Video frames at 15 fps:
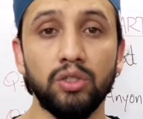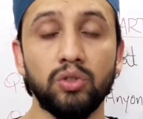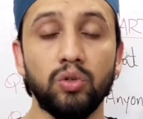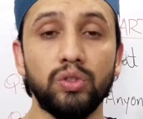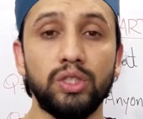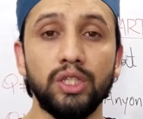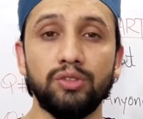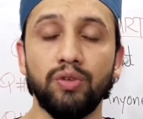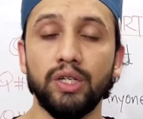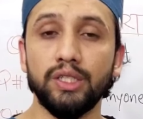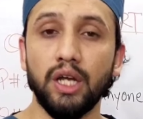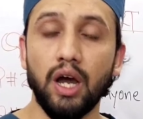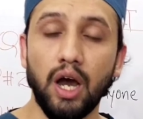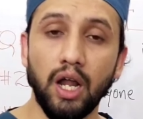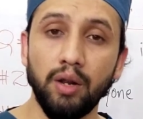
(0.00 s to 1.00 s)
So this
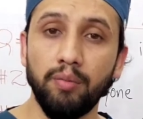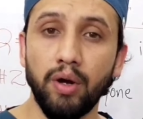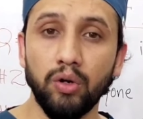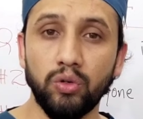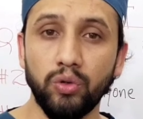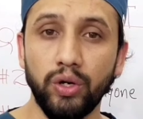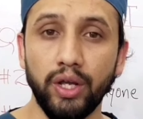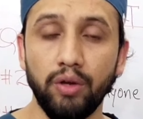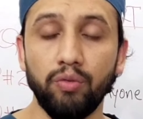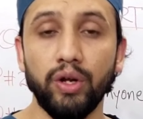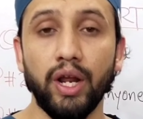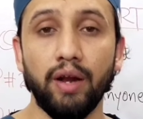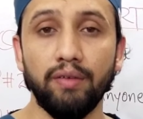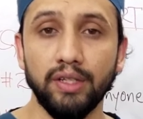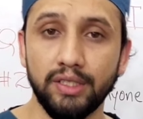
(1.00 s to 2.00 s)
was all about today.
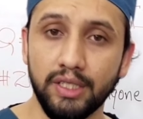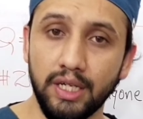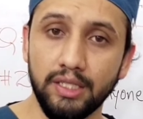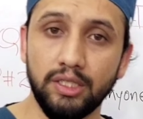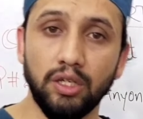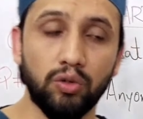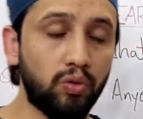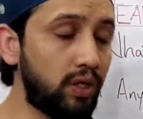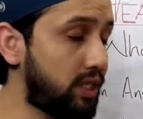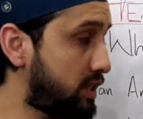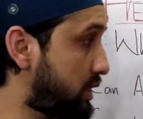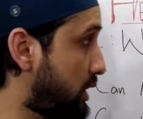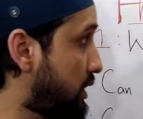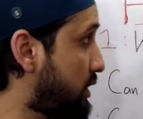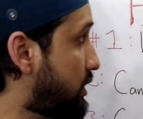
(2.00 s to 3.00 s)
We have discussed the
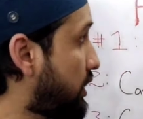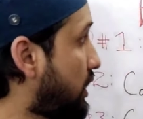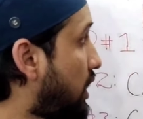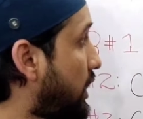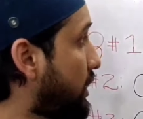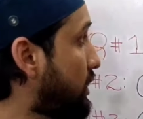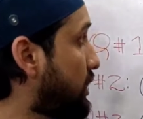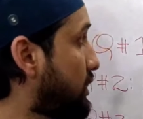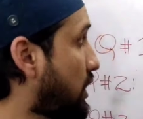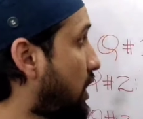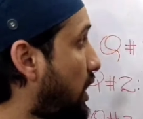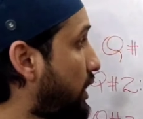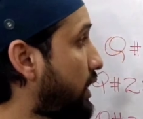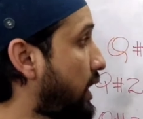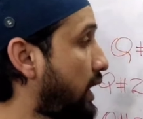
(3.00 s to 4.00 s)
questions regarding this
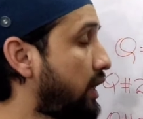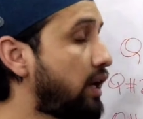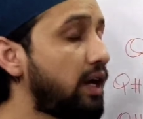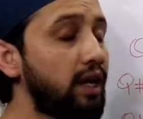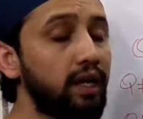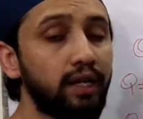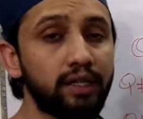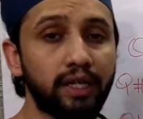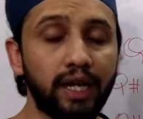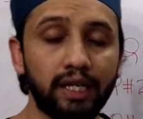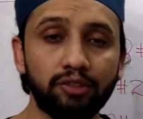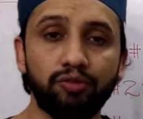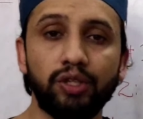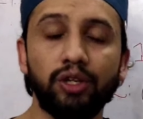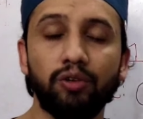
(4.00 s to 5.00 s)
heart attack. In the
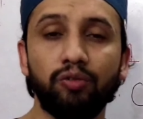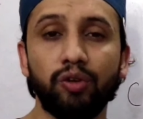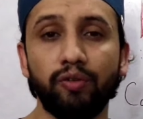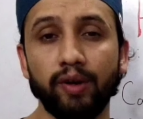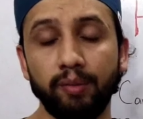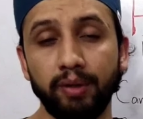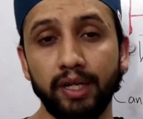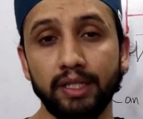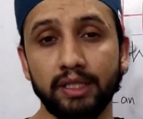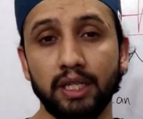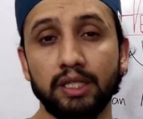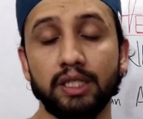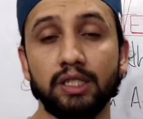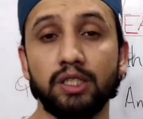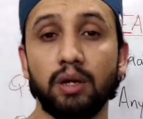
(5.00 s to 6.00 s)
next video, we will be
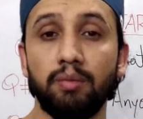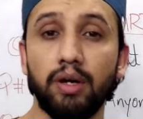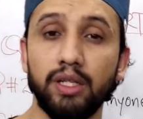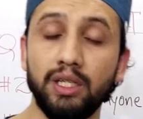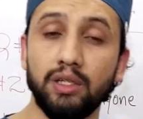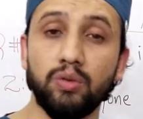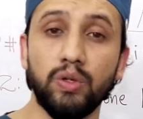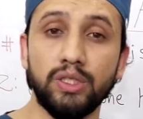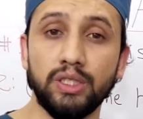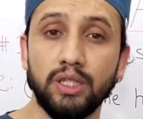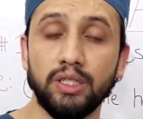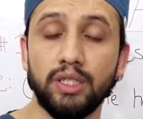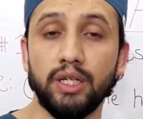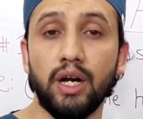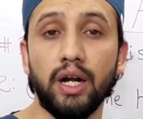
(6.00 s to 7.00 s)
discussing some other
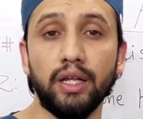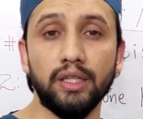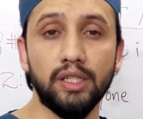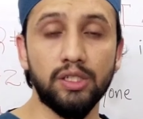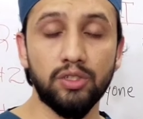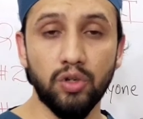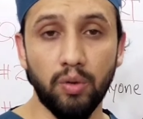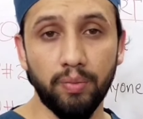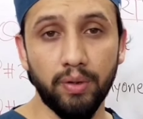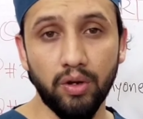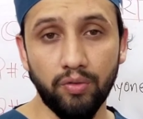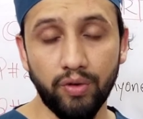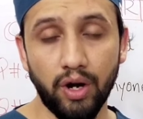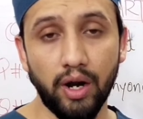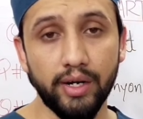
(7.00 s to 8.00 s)
questions regarding this
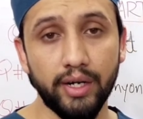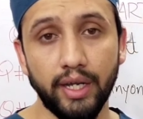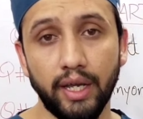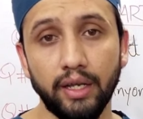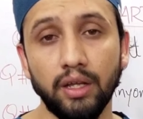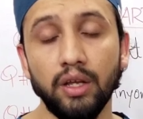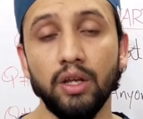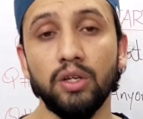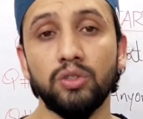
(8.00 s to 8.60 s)
topic of heart attack.